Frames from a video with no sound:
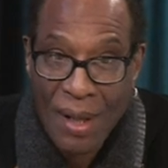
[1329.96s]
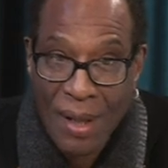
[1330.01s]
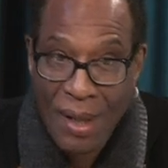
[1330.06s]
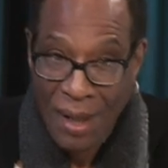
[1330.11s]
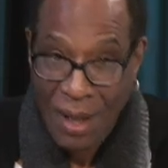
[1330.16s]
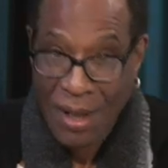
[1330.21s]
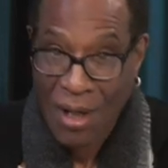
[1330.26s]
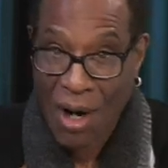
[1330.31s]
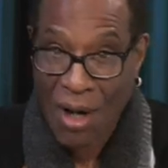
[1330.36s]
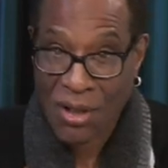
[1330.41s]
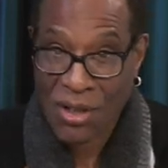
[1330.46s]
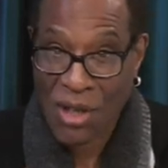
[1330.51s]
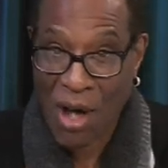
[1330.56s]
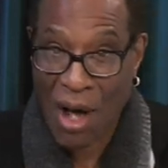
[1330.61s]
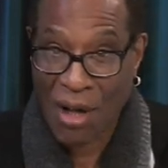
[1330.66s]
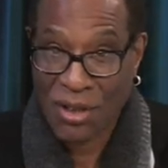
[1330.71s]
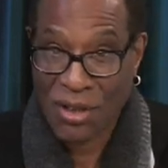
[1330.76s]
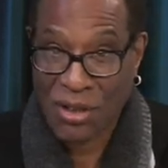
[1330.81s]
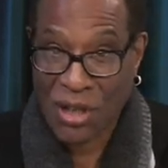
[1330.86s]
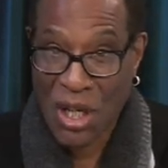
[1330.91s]
in our
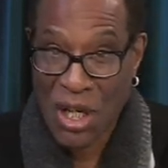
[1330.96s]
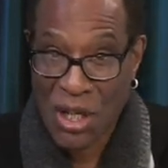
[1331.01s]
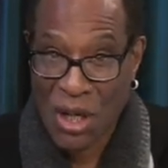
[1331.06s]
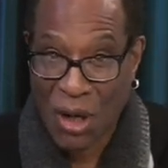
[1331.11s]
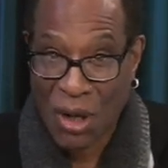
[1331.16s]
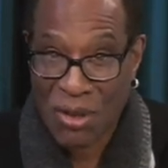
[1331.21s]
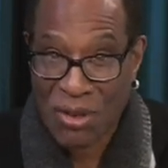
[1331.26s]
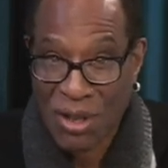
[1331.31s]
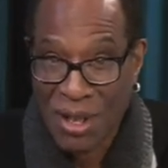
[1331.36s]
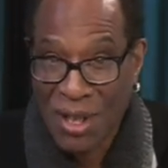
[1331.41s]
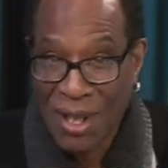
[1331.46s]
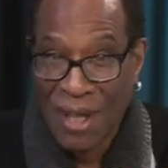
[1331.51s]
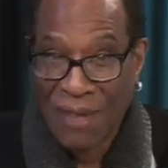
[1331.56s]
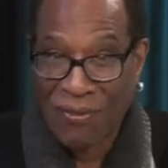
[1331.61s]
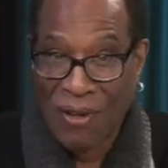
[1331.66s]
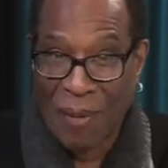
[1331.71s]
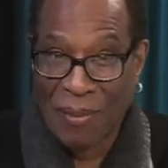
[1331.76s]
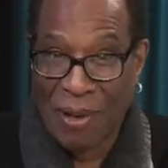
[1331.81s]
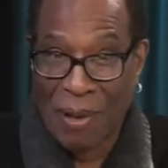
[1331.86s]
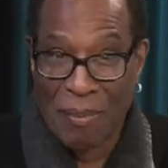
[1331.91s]
tuxedos
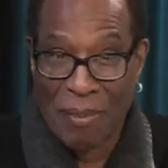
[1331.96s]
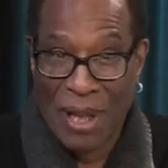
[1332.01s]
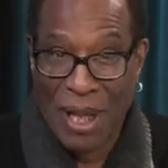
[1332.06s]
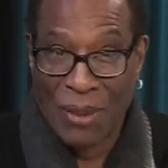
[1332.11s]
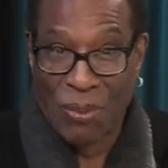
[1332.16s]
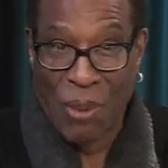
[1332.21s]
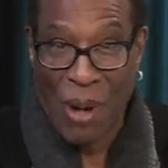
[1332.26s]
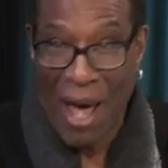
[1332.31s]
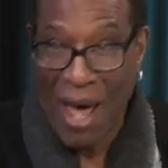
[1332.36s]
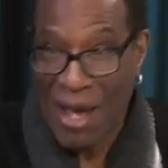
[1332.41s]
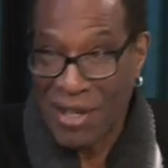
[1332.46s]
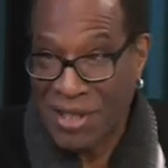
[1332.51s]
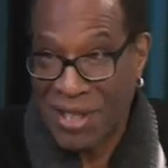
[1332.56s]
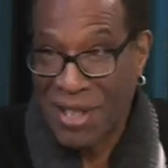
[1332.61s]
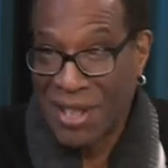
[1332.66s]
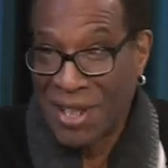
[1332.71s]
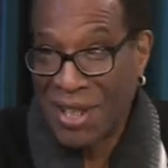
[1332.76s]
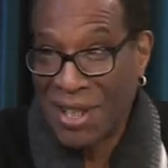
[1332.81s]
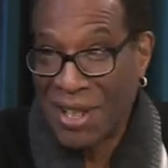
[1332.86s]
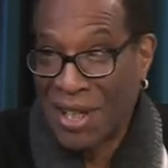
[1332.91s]
from the Midwest.
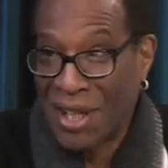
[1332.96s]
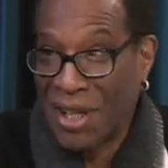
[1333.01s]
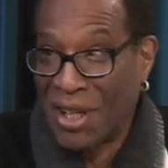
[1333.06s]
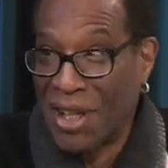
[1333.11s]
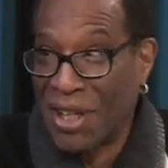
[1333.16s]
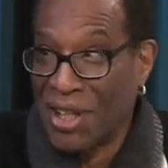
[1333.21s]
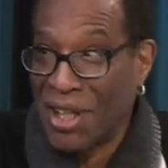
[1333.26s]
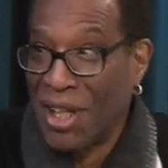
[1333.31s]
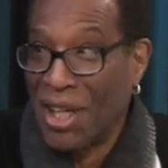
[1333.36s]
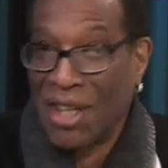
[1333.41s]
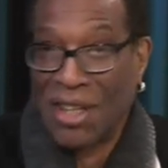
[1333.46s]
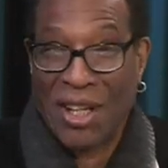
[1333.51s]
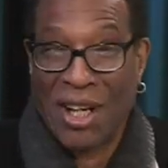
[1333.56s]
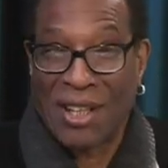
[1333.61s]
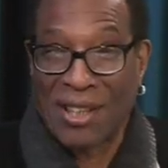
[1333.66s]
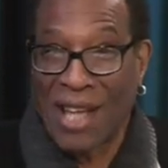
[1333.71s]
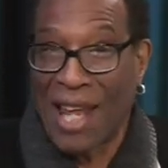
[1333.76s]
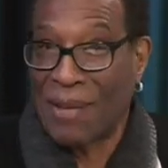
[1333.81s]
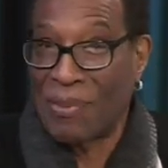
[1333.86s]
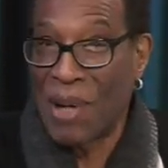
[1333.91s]

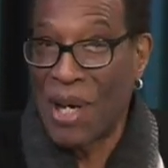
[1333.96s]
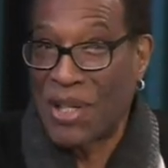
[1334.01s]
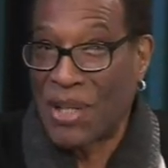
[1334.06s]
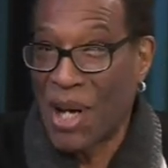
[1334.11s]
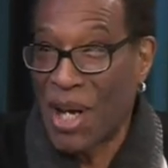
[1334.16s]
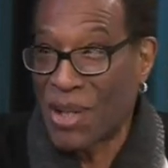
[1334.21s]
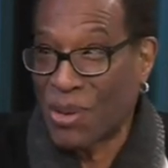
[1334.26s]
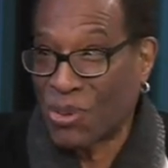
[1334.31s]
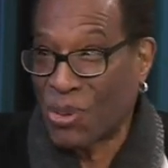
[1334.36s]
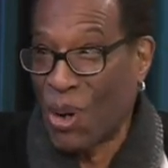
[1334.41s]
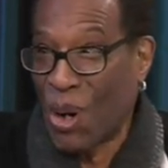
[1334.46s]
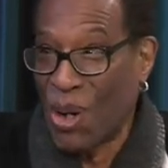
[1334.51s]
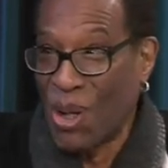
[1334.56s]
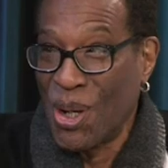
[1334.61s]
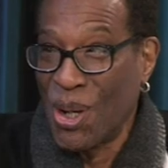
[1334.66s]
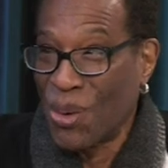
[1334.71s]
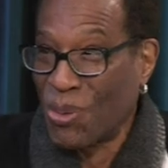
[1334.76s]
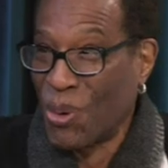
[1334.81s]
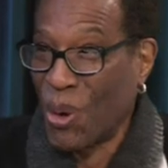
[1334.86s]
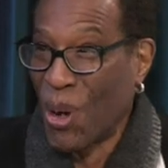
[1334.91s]
Look like we just rolled
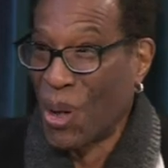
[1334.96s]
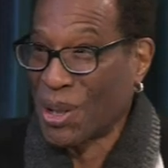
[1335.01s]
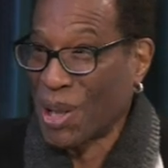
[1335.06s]
up on